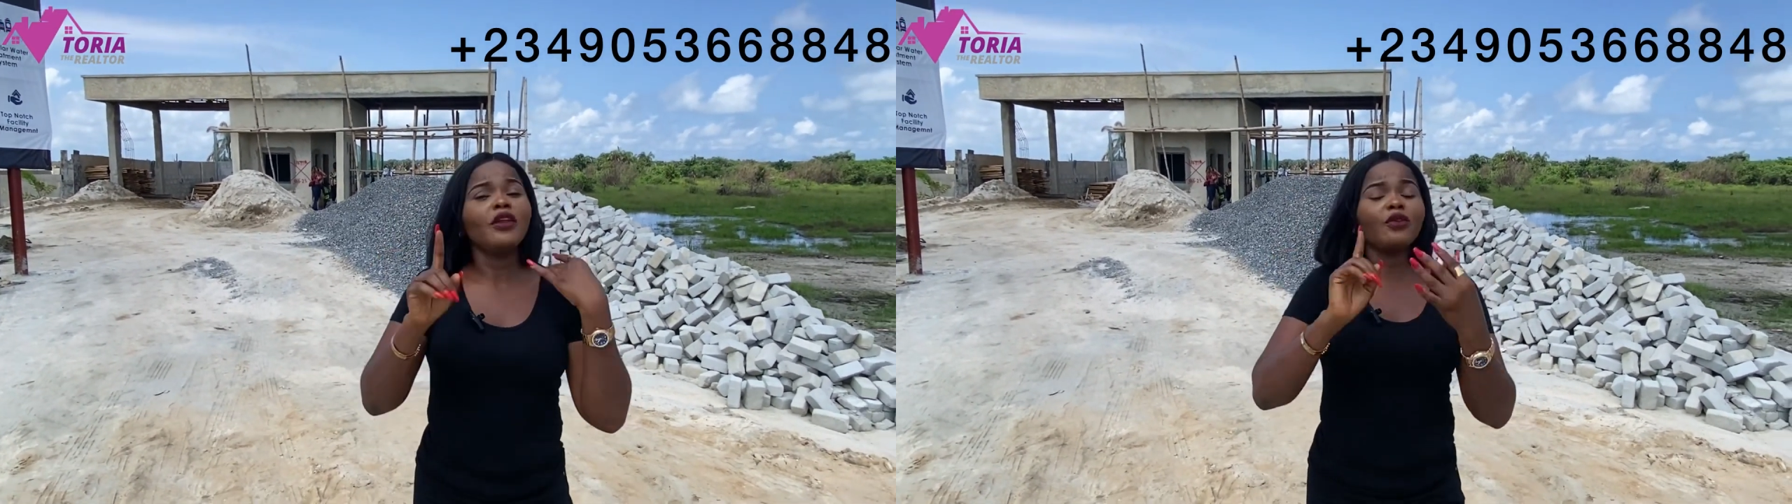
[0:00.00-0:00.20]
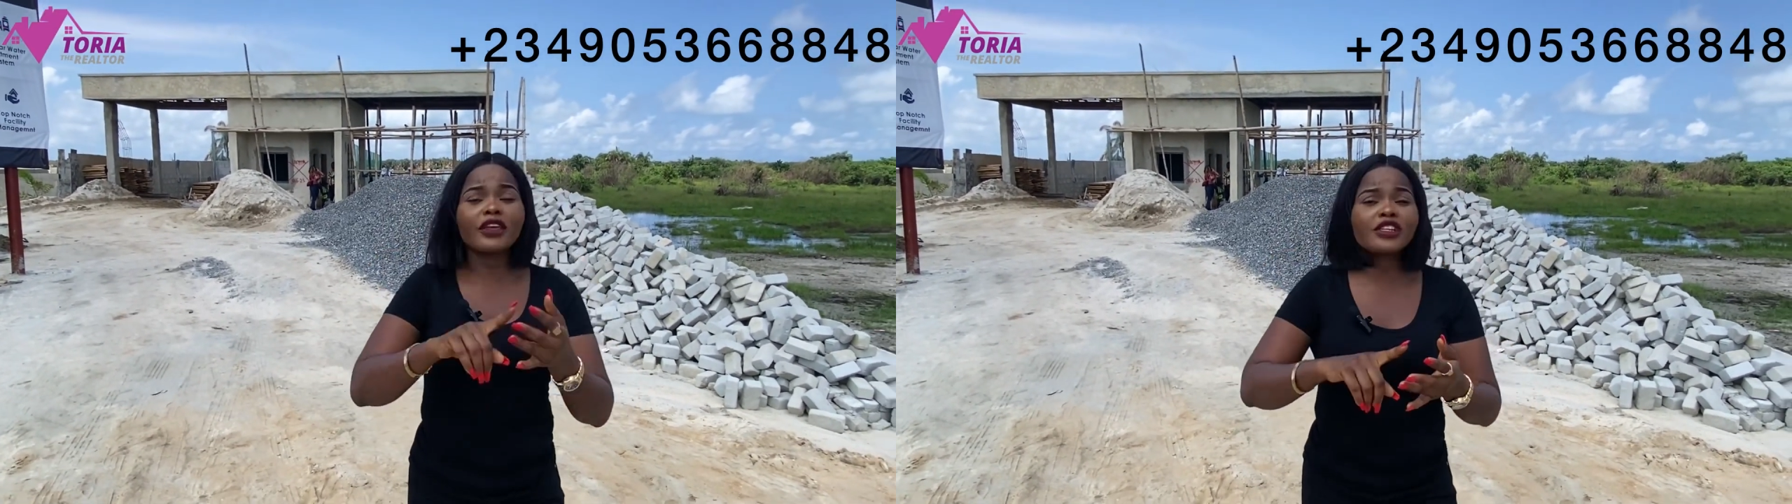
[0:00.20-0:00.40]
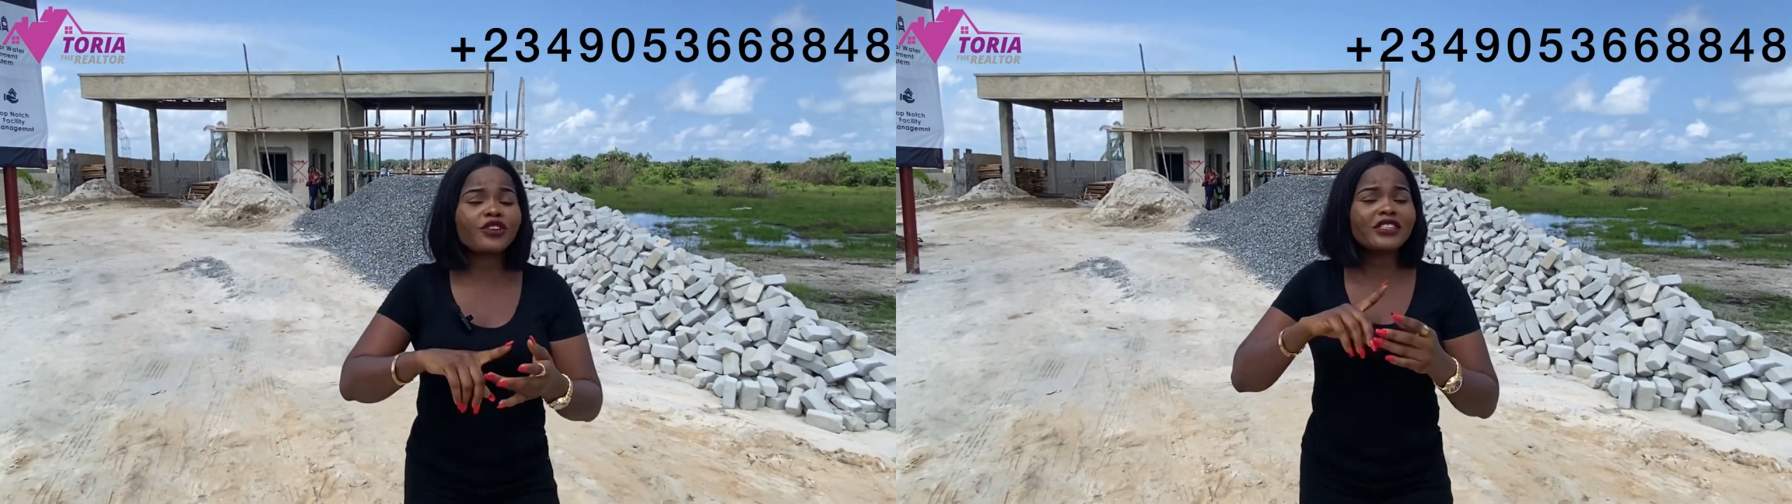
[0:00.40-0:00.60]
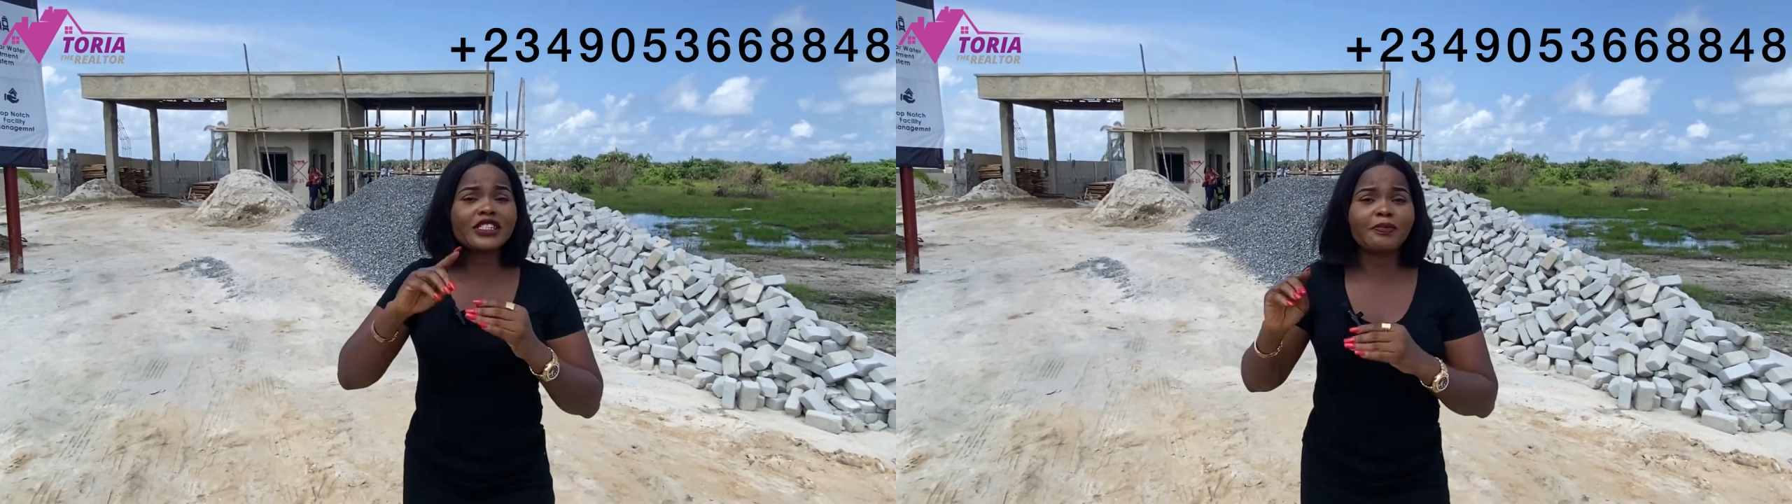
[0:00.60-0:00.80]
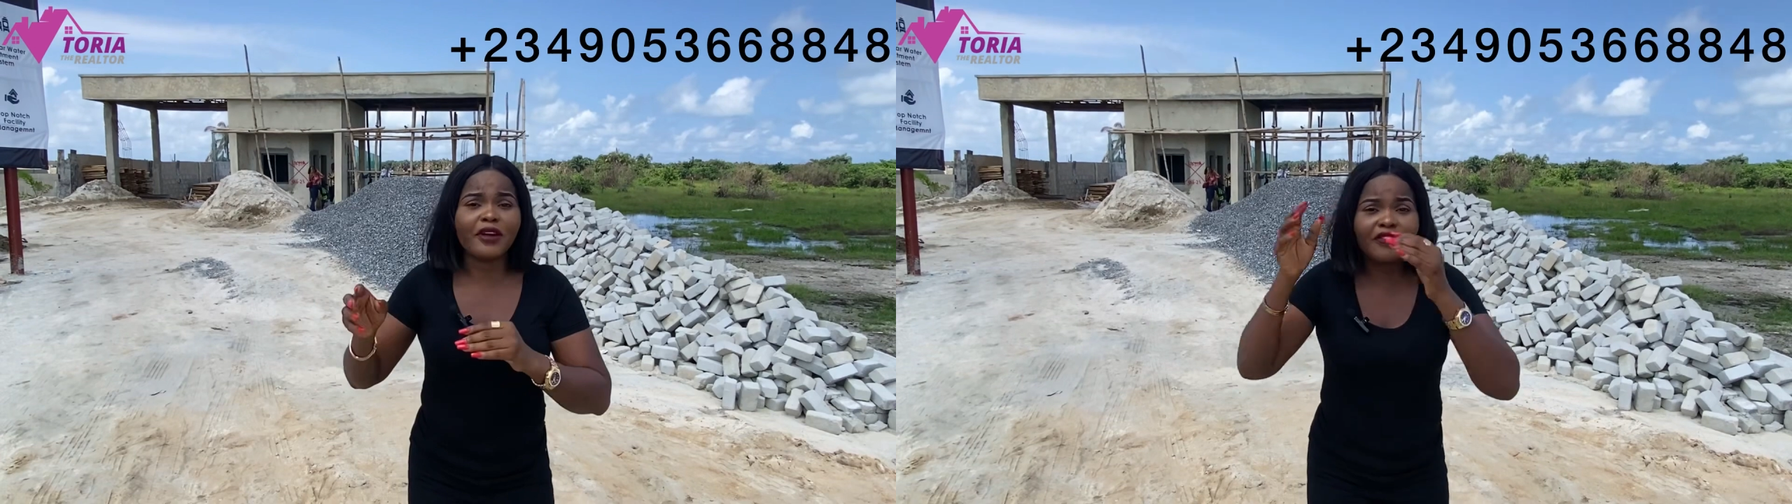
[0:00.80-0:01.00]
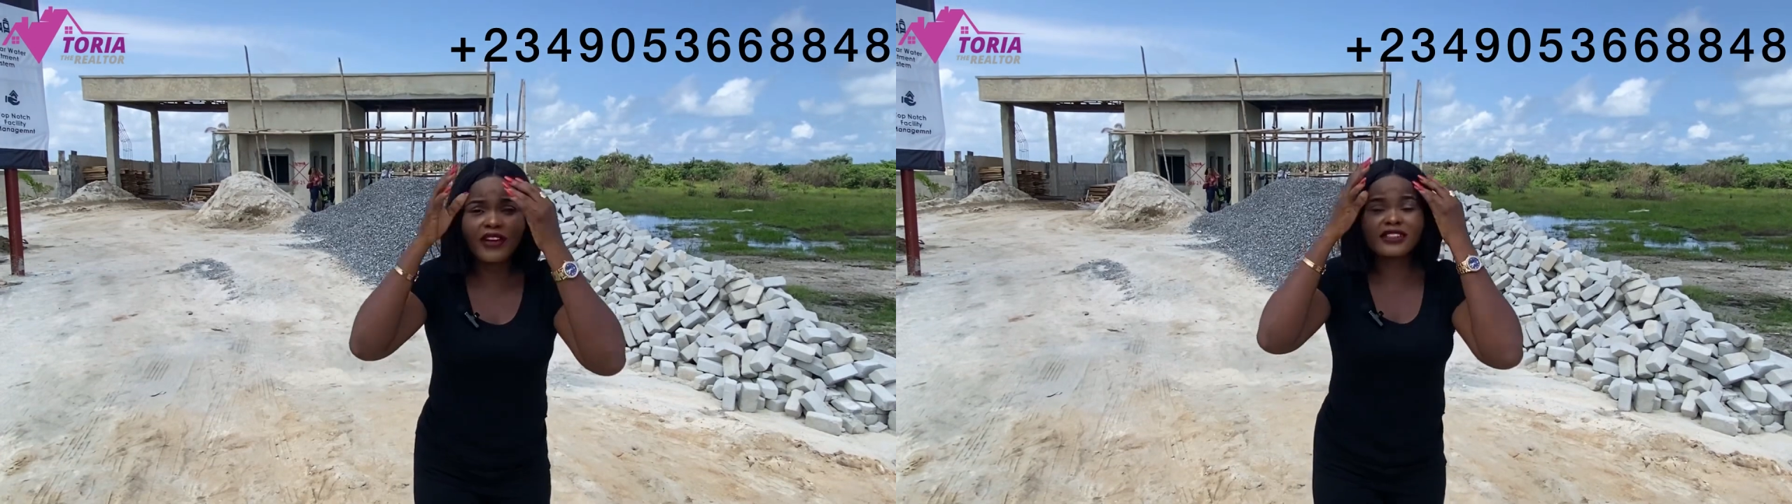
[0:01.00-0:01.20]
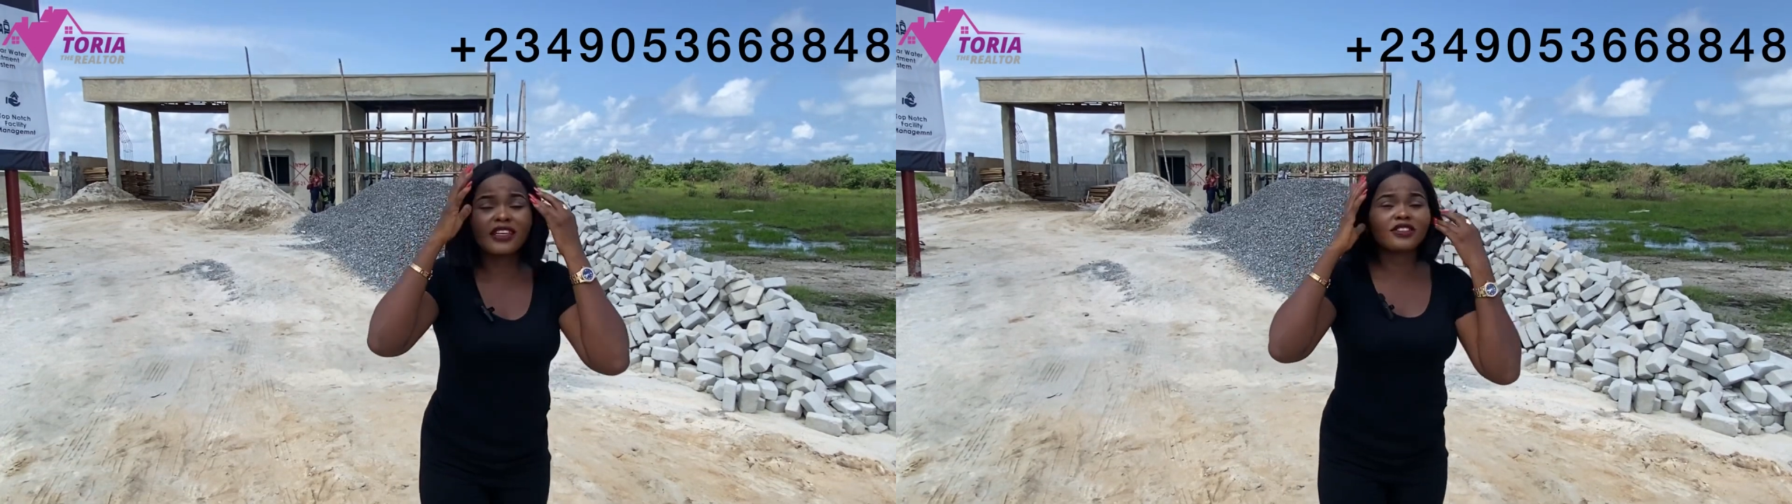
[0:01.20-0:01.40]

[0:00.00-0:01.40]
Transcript: Location is perfect.